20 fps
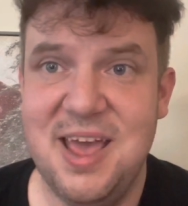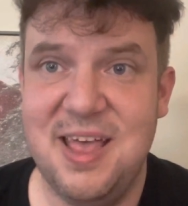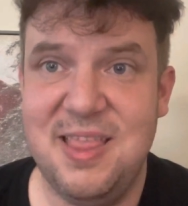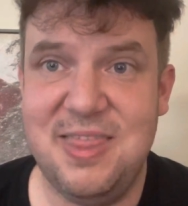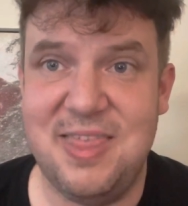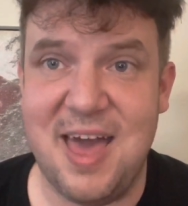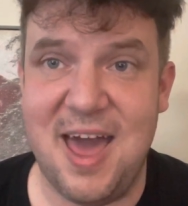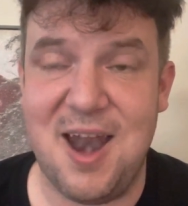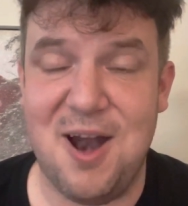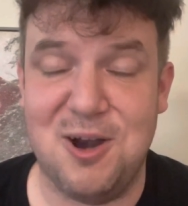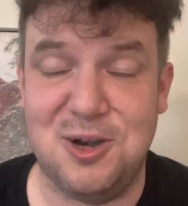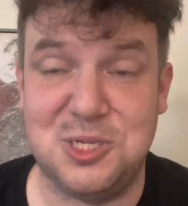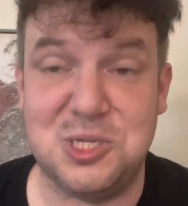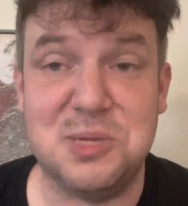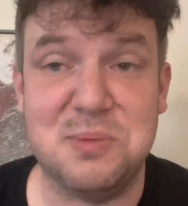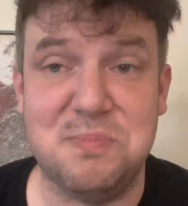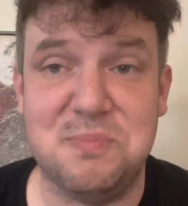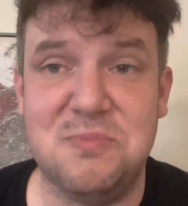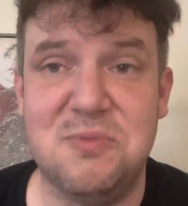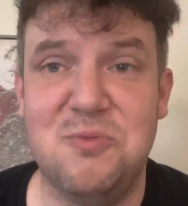that are
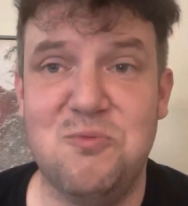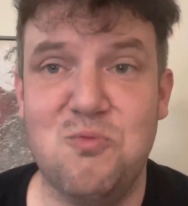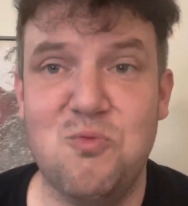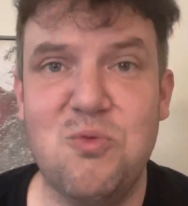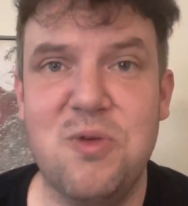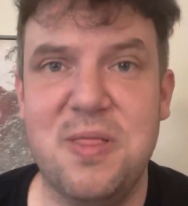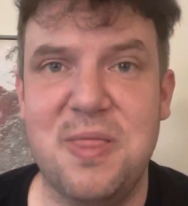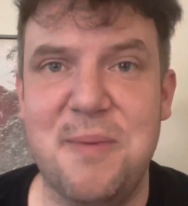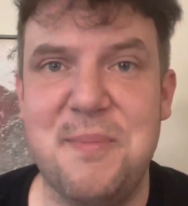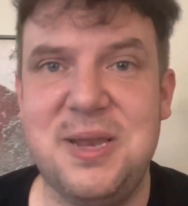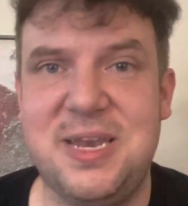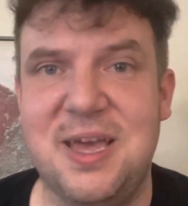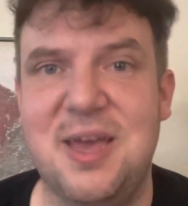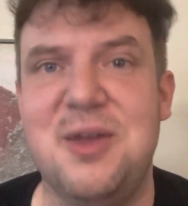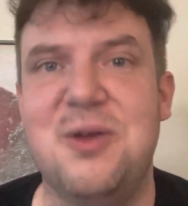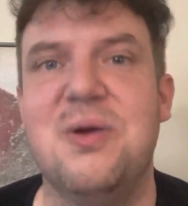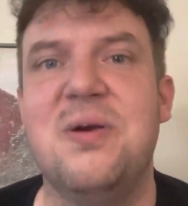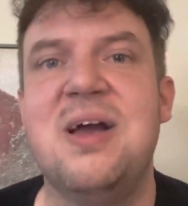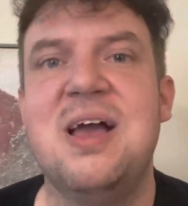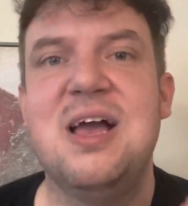some, let me tell
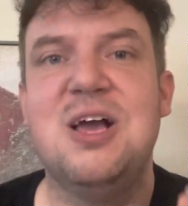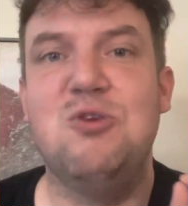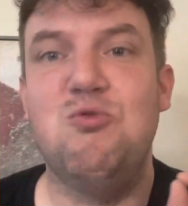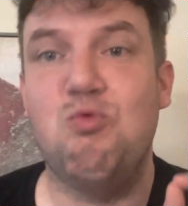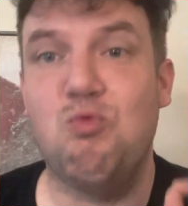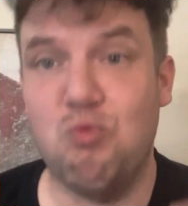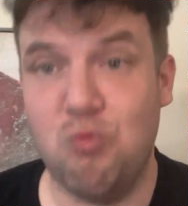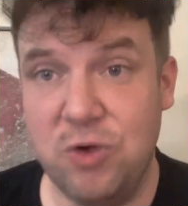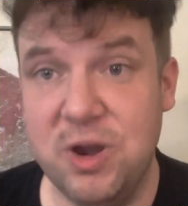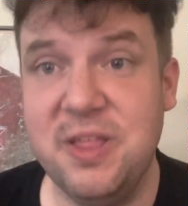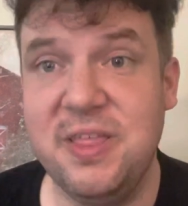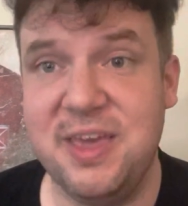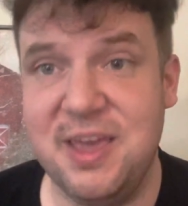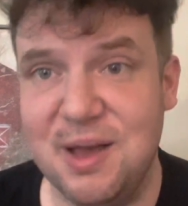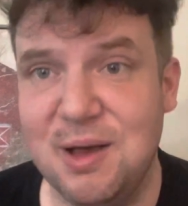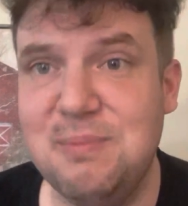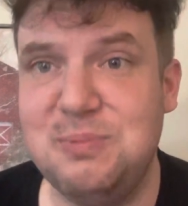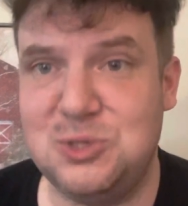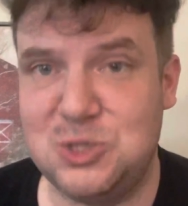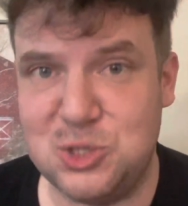you, really
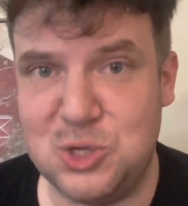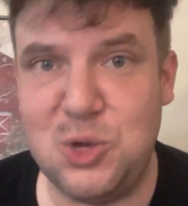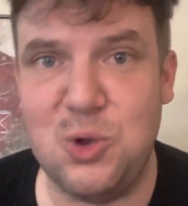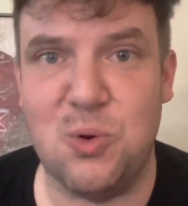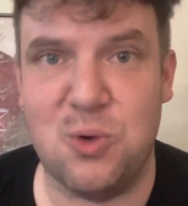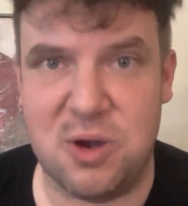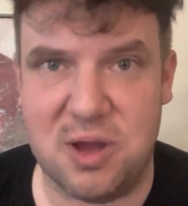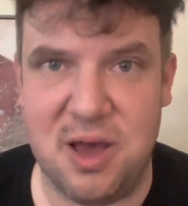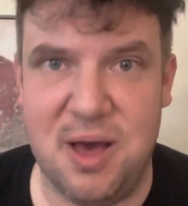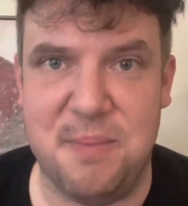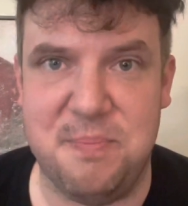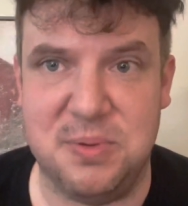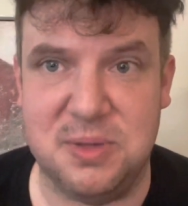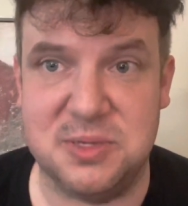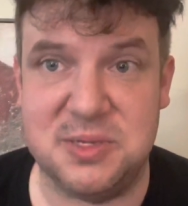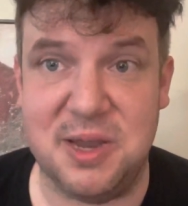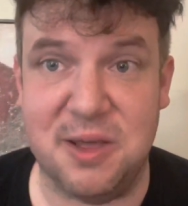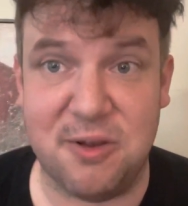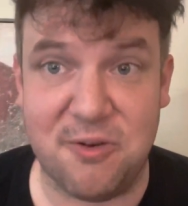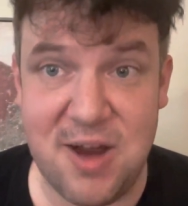obscure
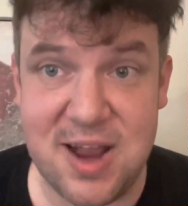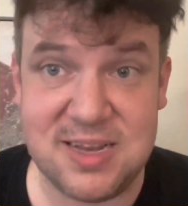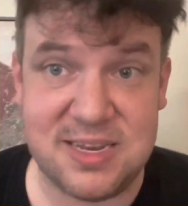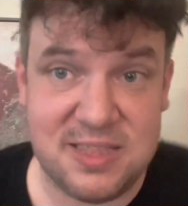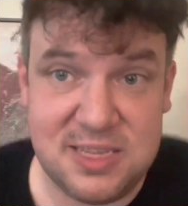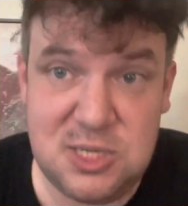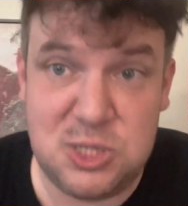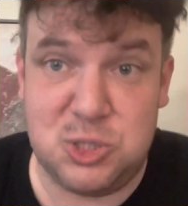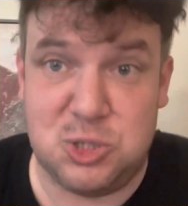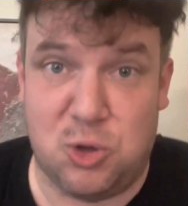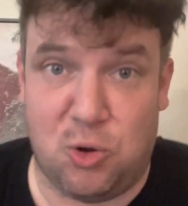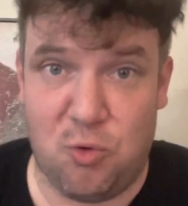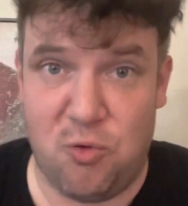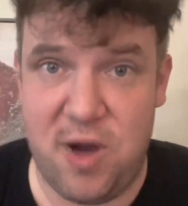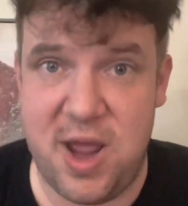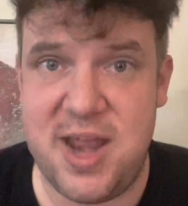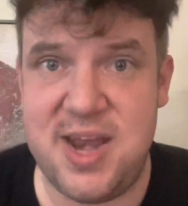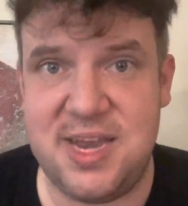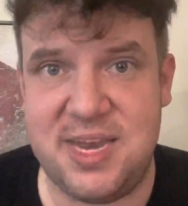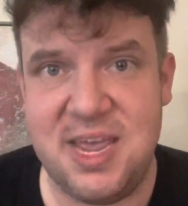couples. Now, granted, this is
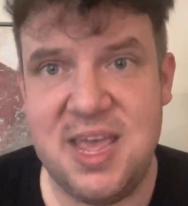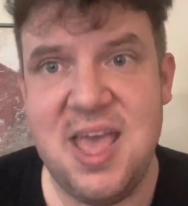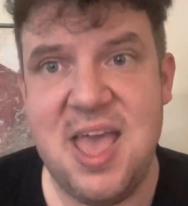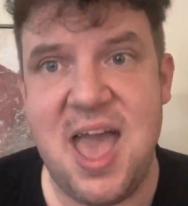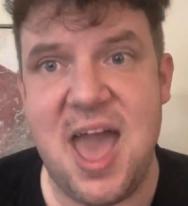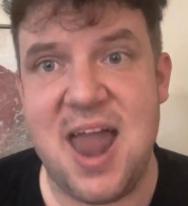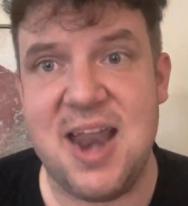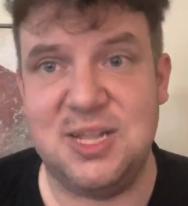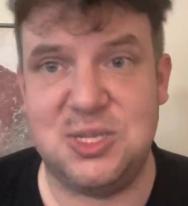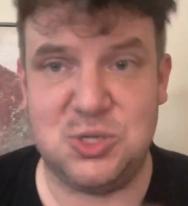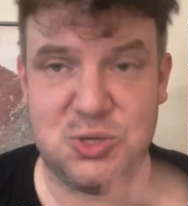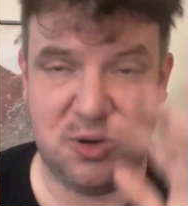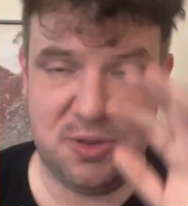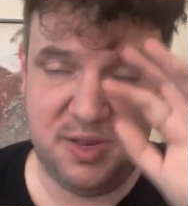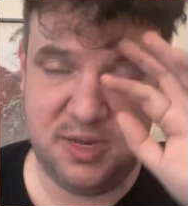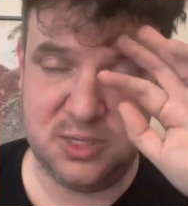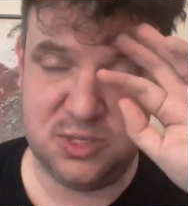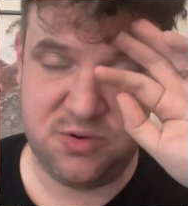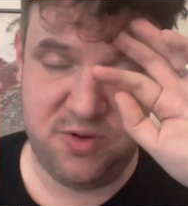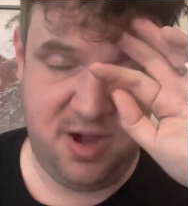great, and it
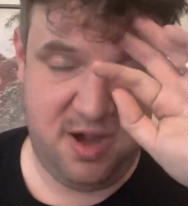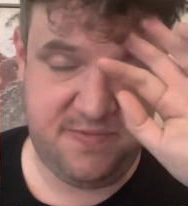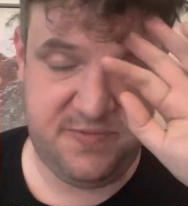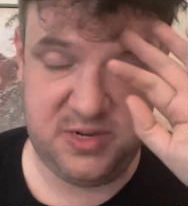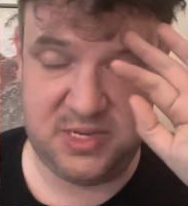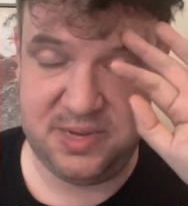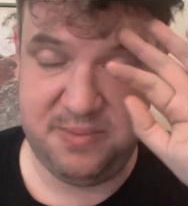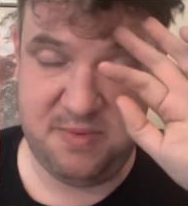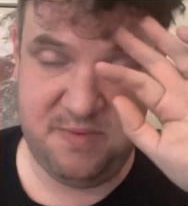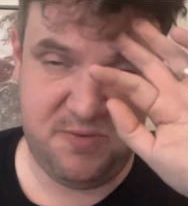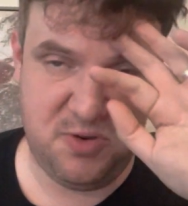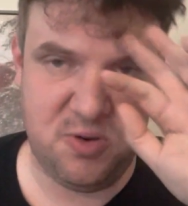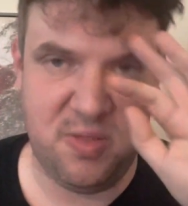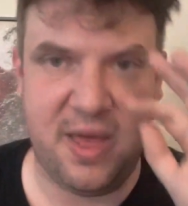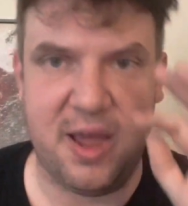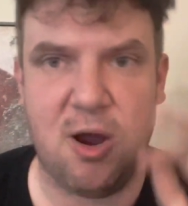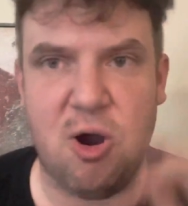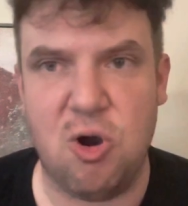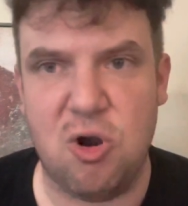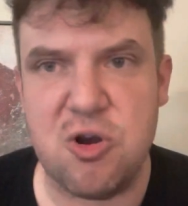certainly is great for some of your
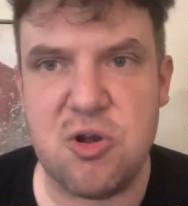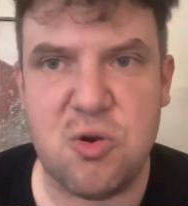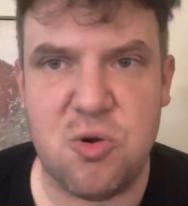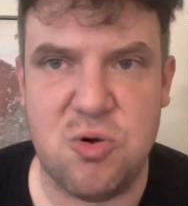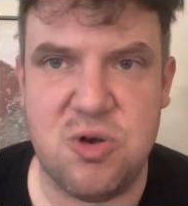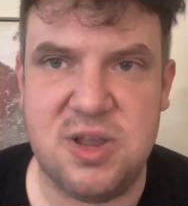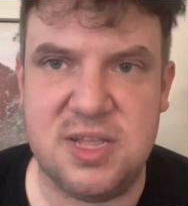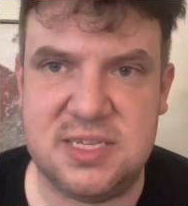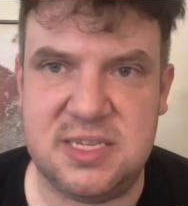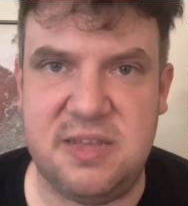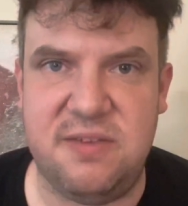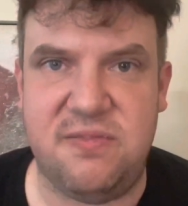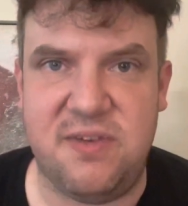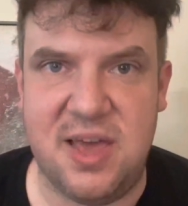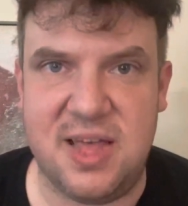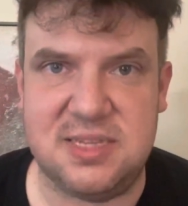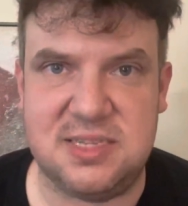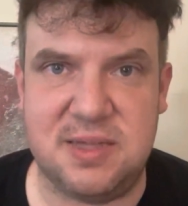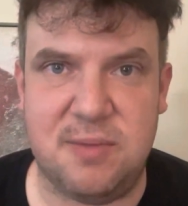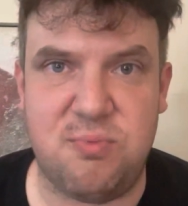like hardcore Disney
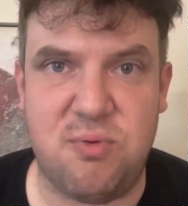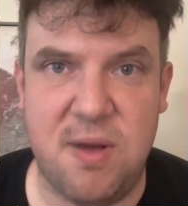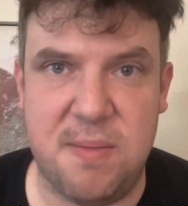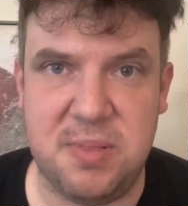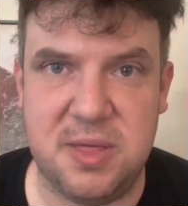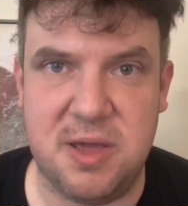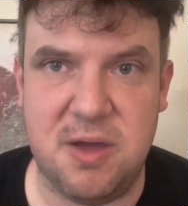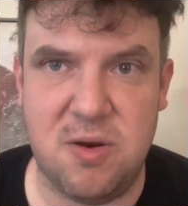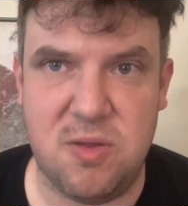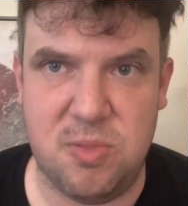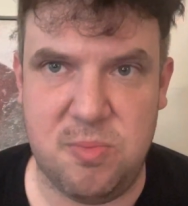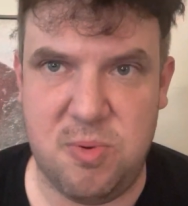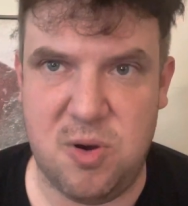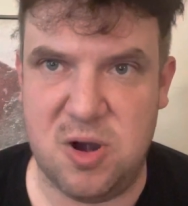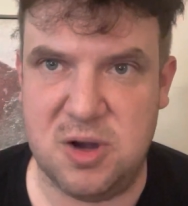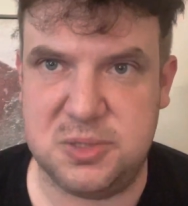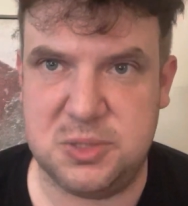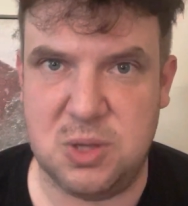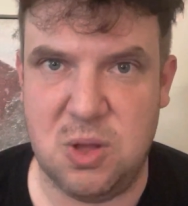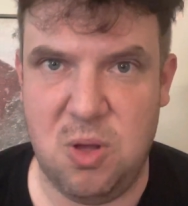fans that probably go to the
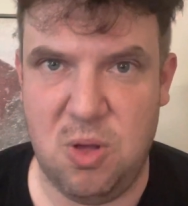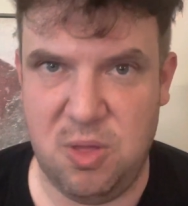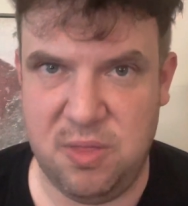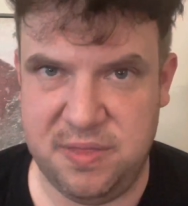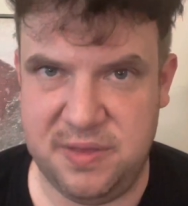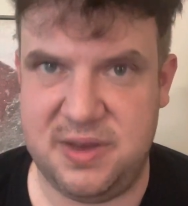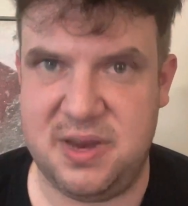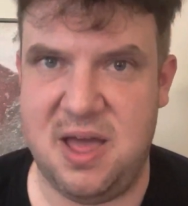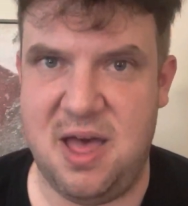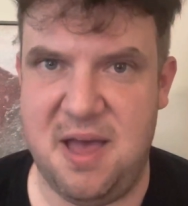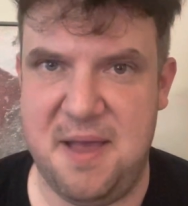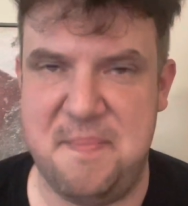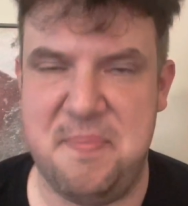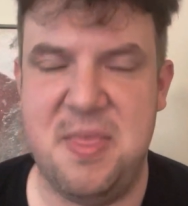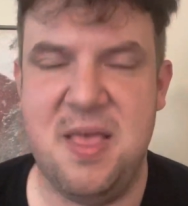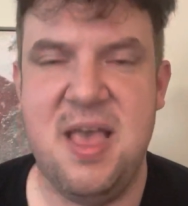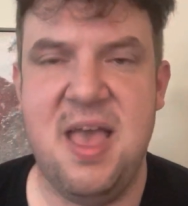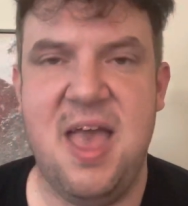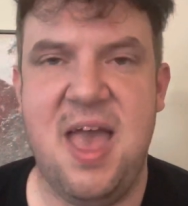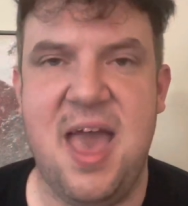parks all the time.